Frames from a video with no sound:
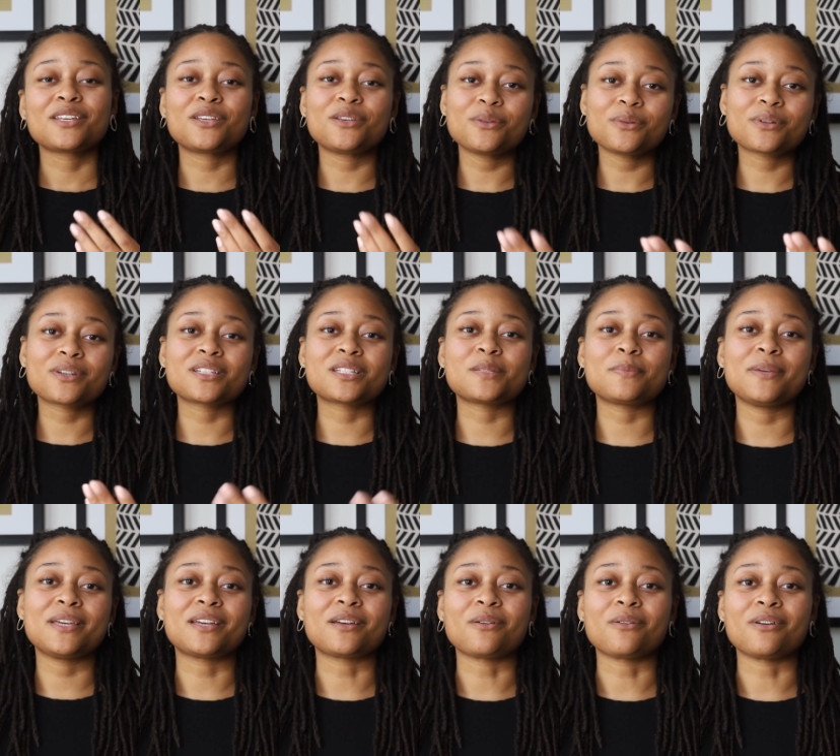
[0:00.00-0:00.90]
you could
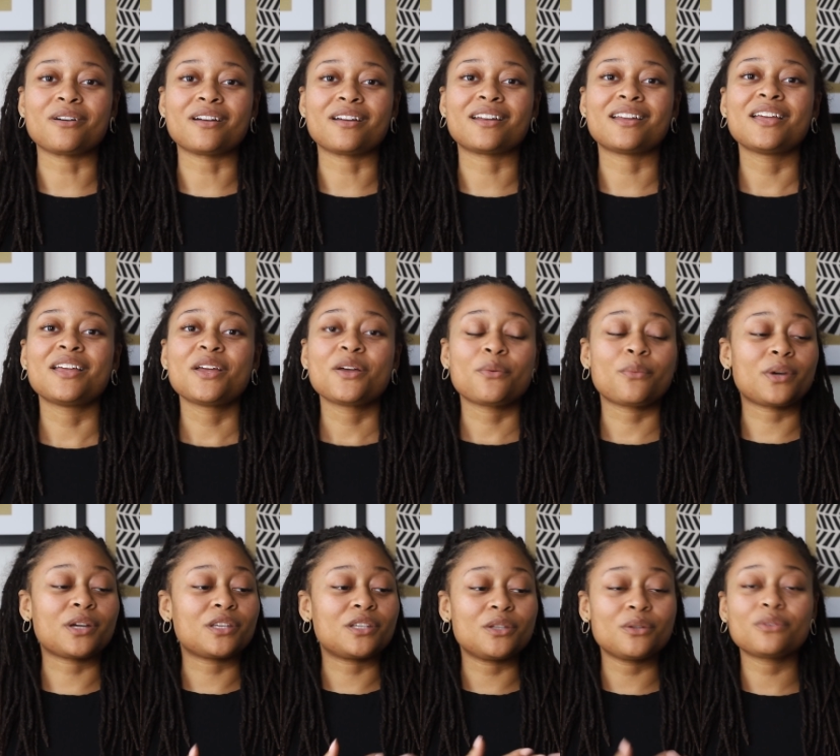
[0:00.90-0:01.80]
speak on
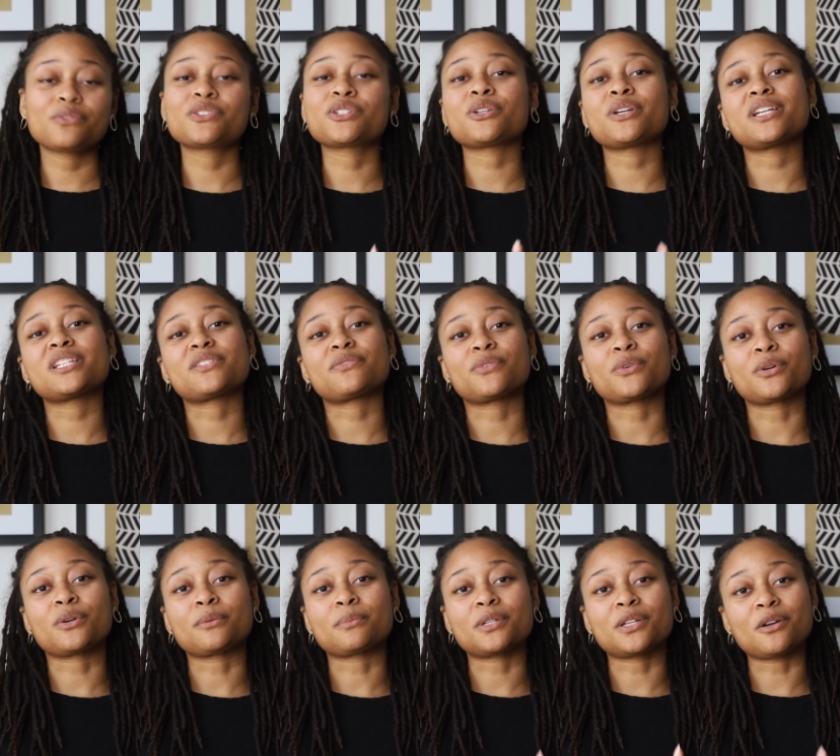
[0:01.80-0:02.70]
where you've
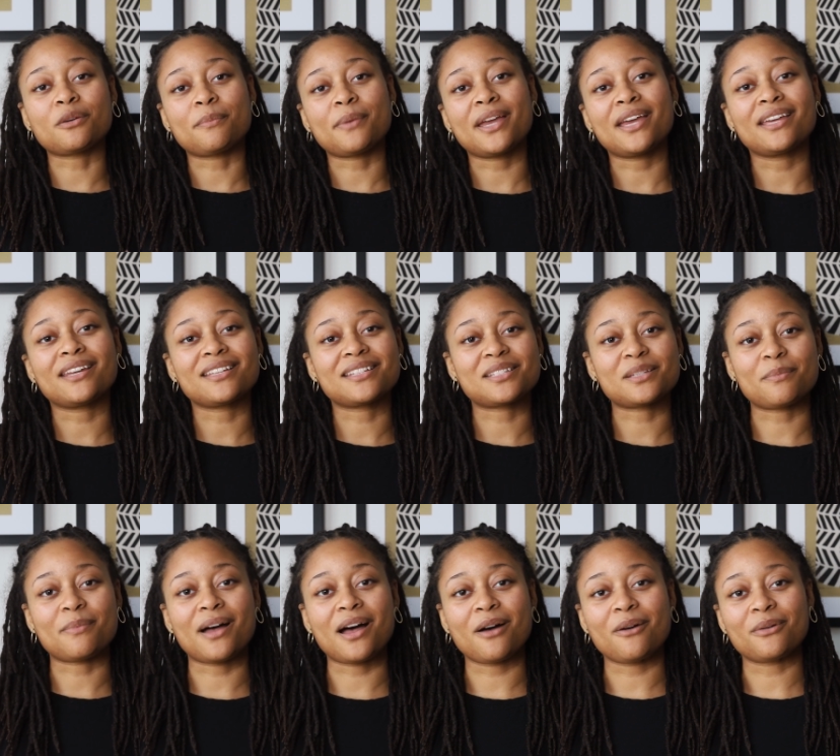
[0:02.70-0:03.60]
transformed your pain
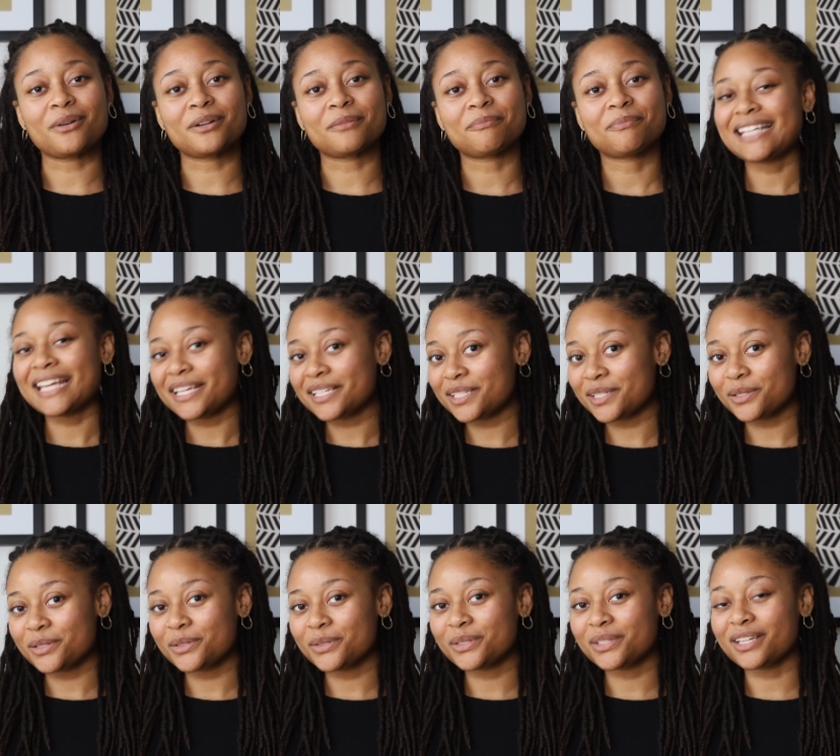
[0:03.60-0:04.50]
into power. Stay
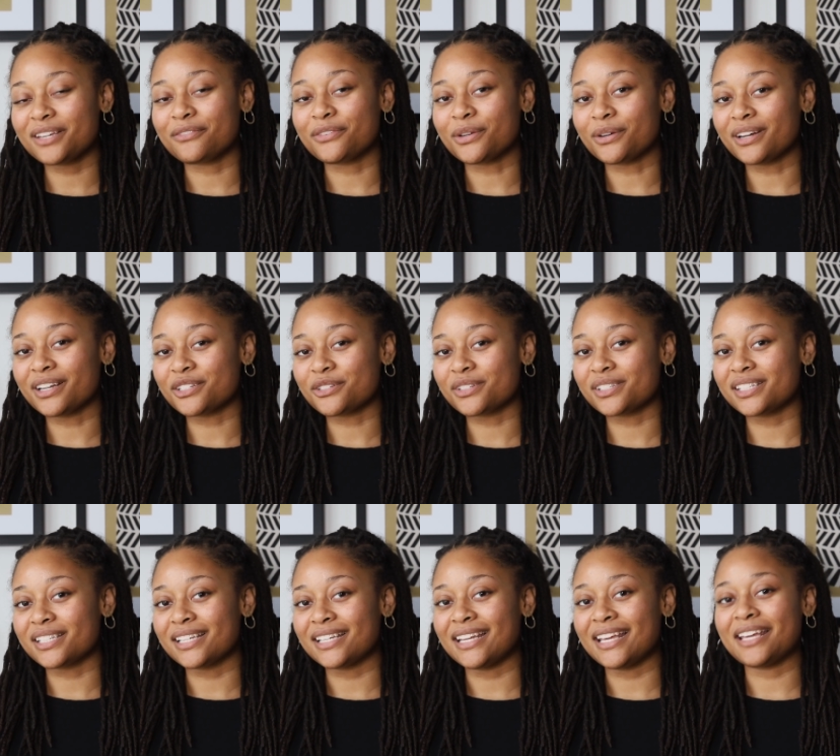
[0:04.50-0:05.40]
tuned if you're
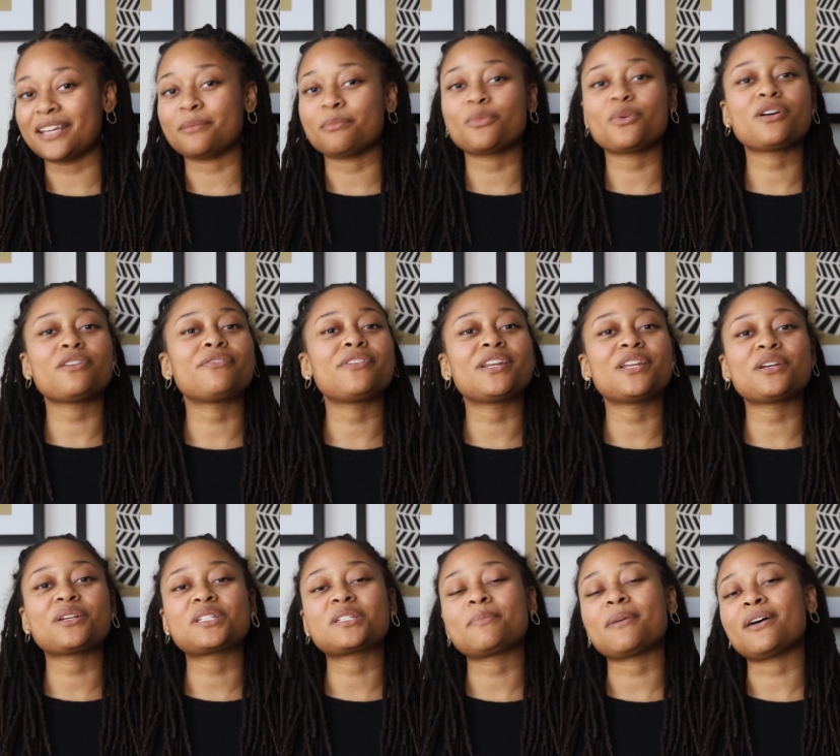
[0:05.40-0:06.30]
interested in more
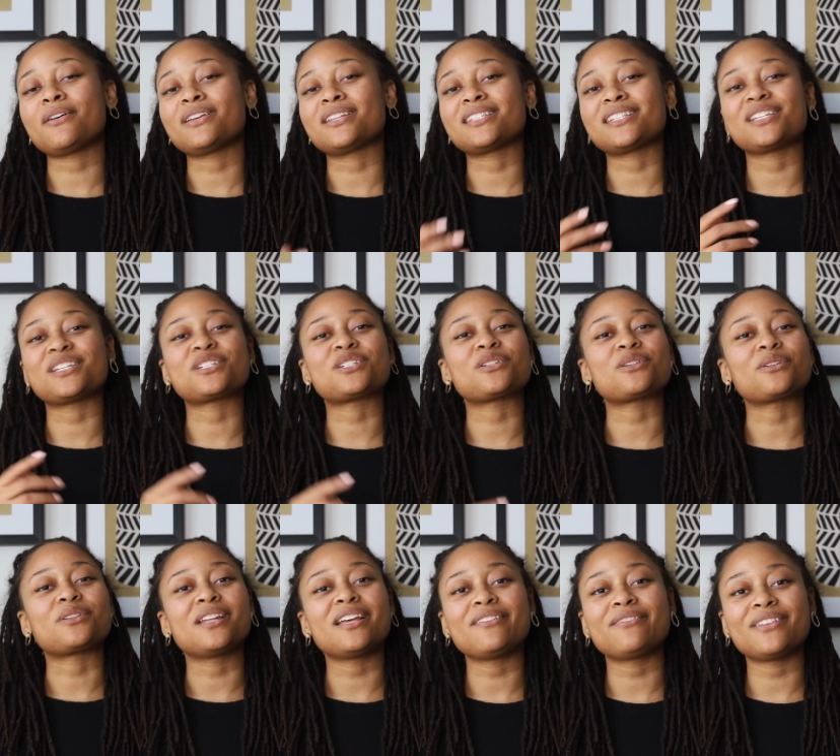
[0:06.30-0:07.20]
videos about
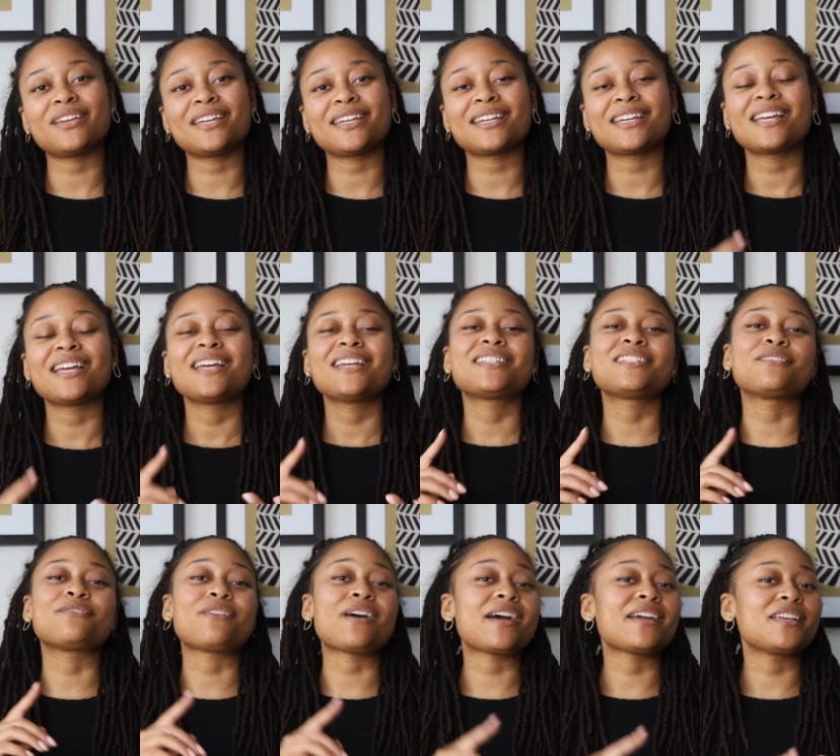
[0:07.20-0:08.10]
intentional living,
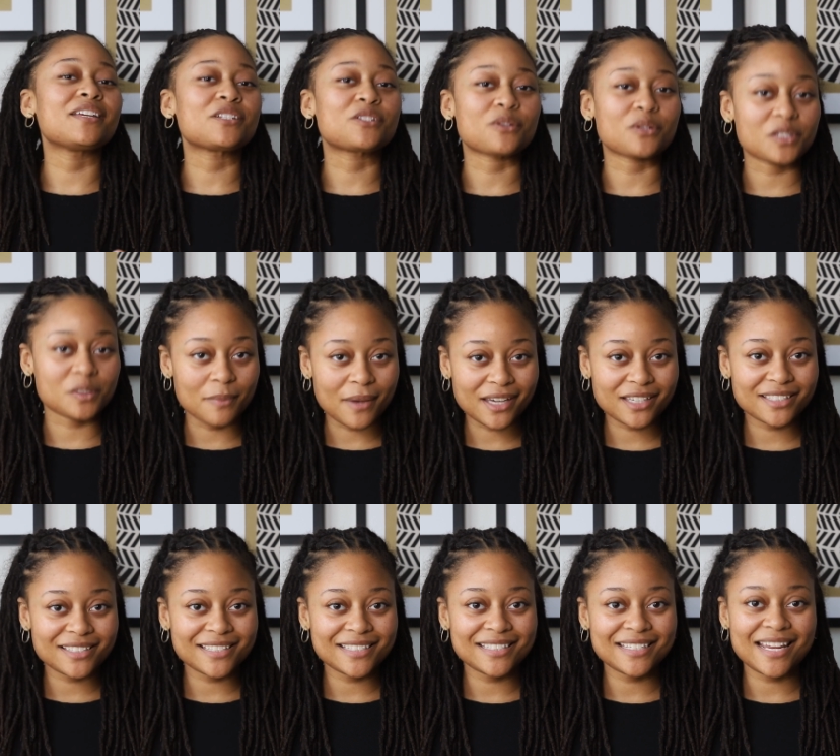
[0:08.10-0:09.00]
divine
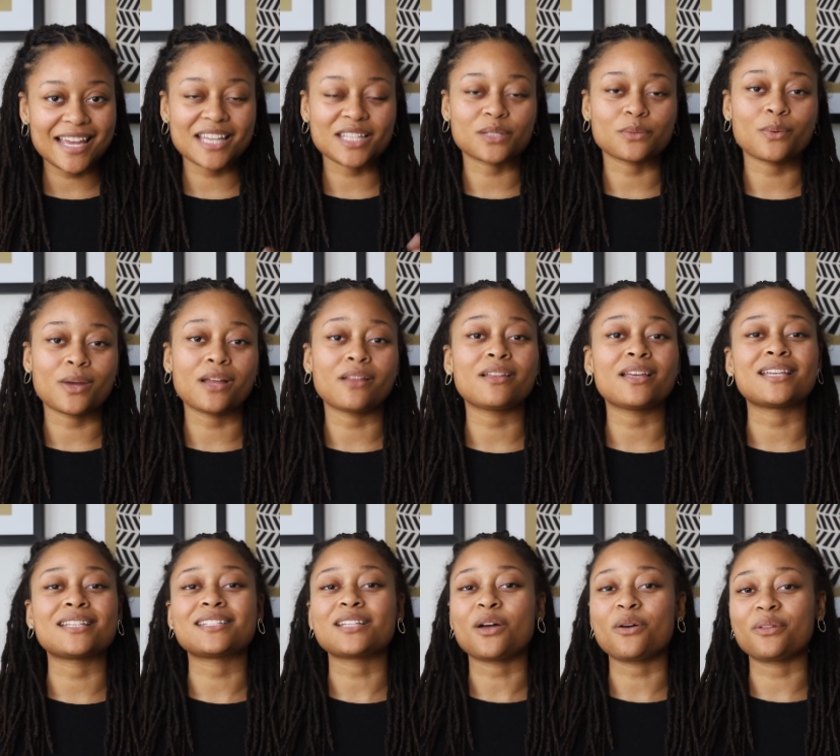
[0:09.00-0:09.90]
introspection, as well
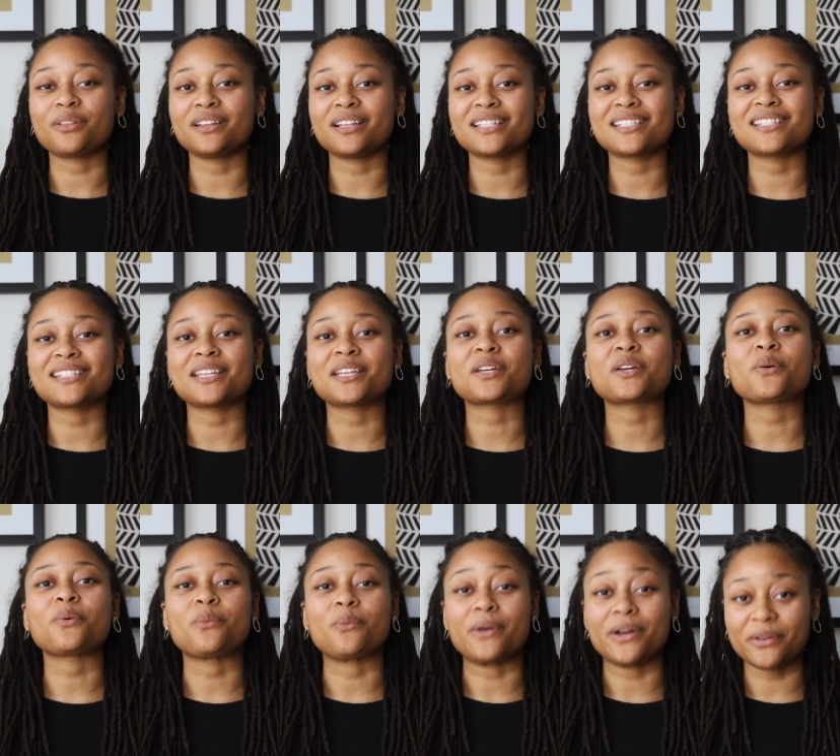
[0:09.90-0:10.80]
as
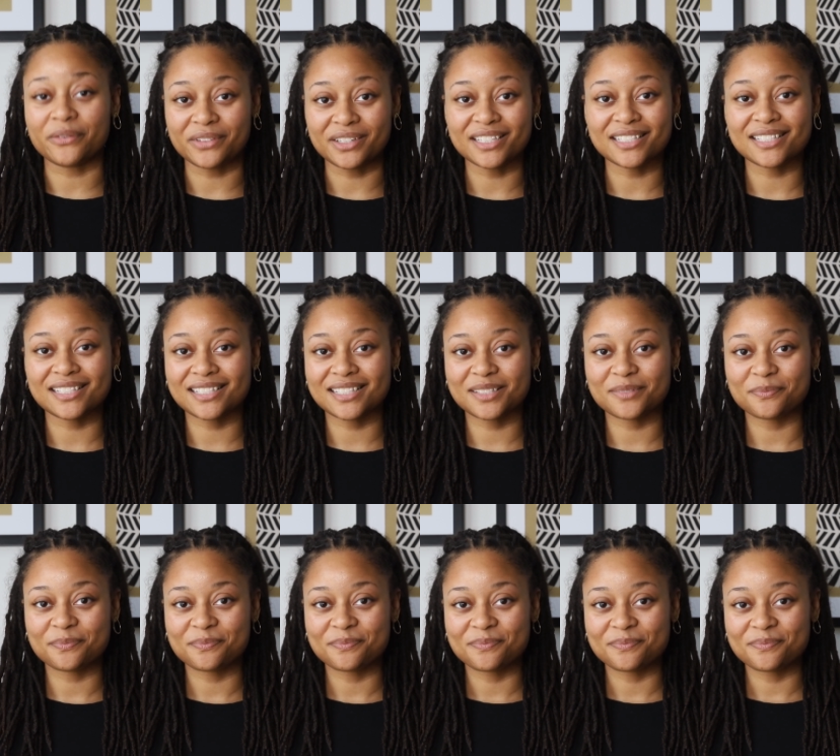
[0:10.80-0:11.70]
holistic wellness.
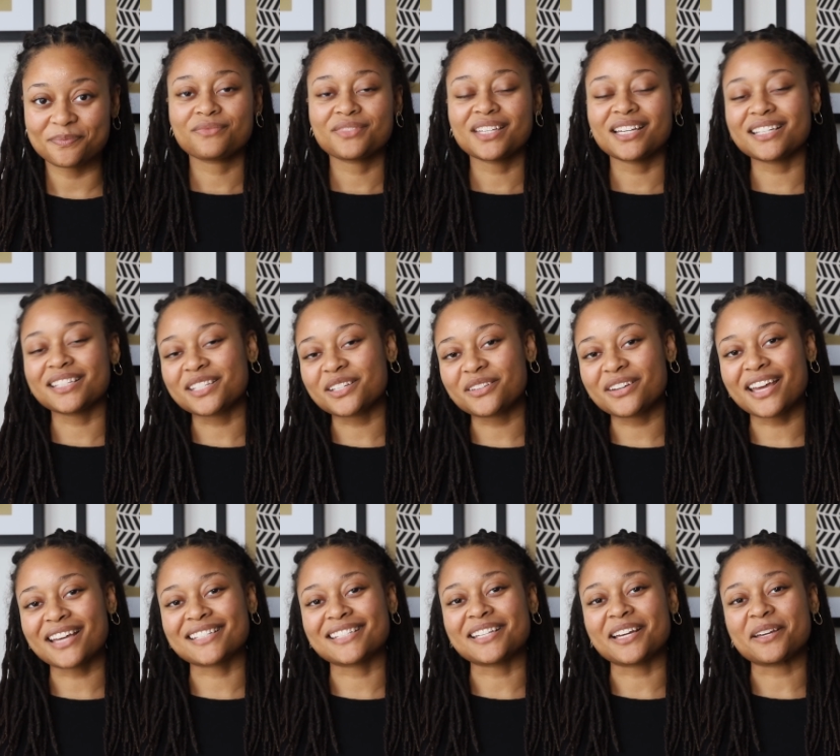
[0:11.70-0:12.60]
Until
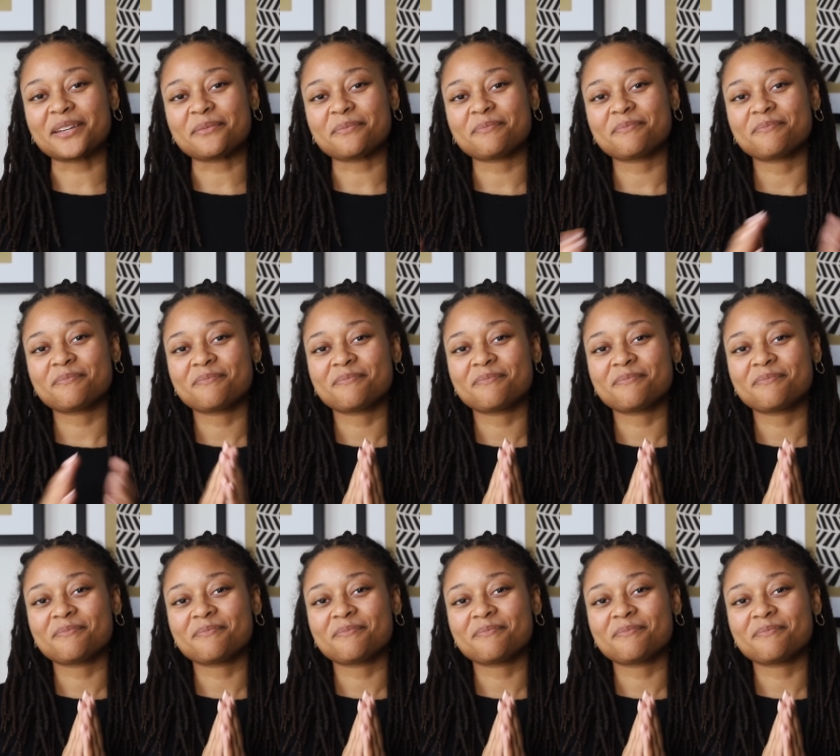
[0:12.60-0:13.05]
next time,